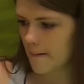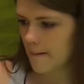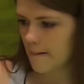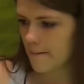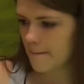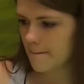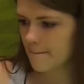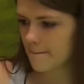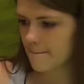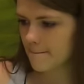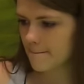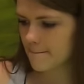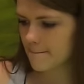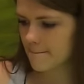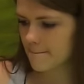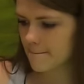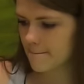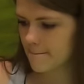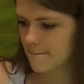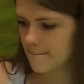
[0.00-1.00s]

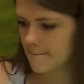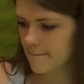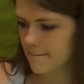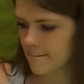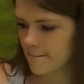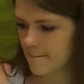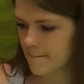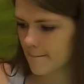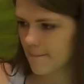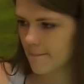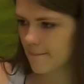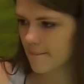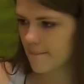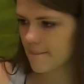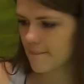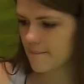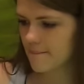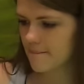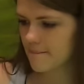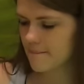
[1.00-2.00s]

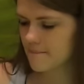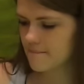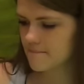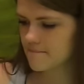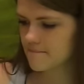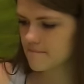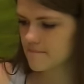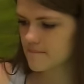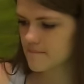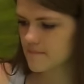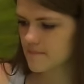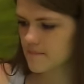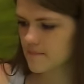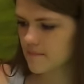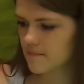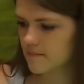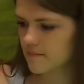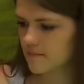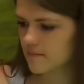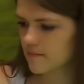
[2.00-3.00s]

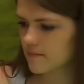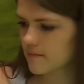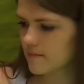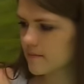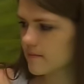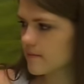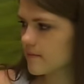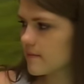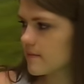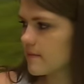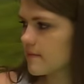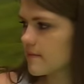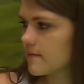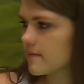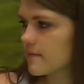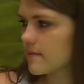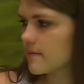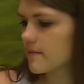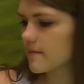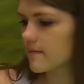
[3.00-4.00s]

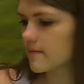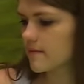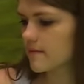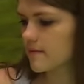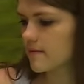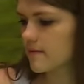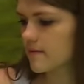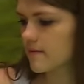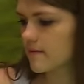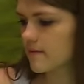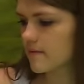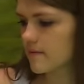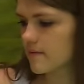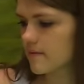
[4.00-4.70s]
(not speaking)